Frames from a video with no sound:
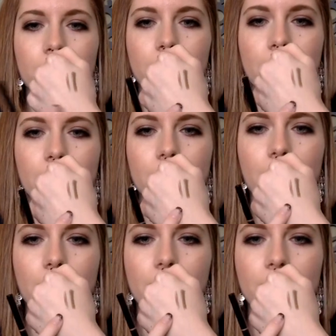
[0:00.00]
That's
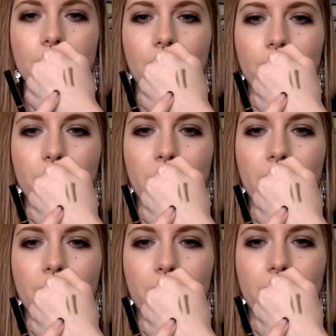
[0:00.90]
soft
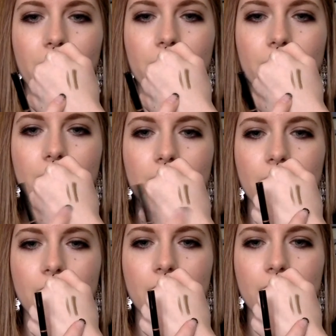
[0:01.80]
brown with
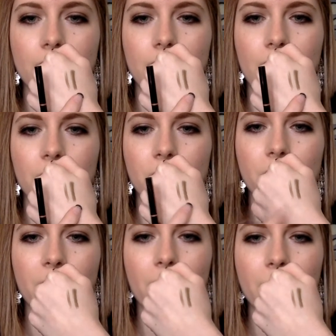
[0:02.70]
Anastasia, and this is that Ulta
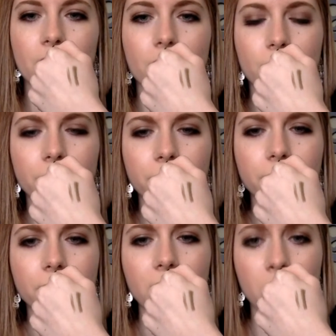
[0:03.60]
brow pencil.
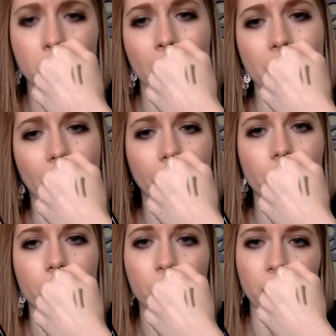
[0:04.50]
So maybe I
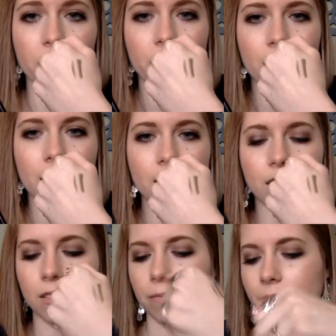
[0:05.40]
could work with
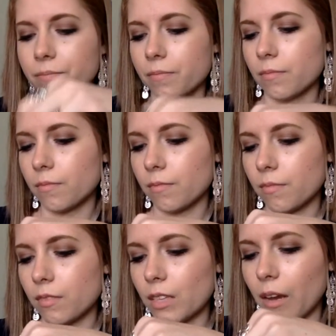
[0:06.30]
this.
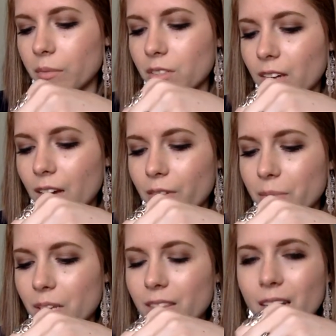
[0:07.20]
I'm just kind of
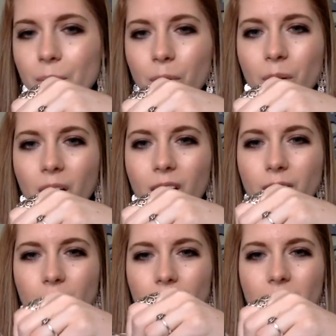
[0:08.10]
upset that it broke off
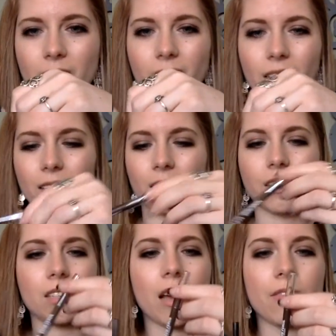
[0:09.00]
already. Like, it
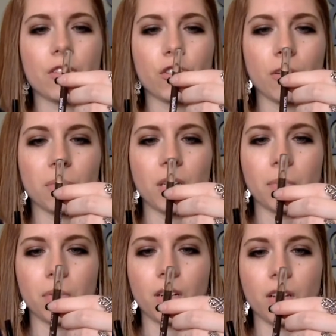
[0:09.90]
doesn't have a sharp
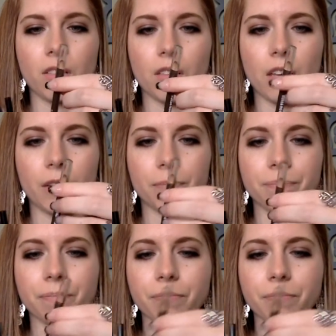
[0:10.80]
tip or anything.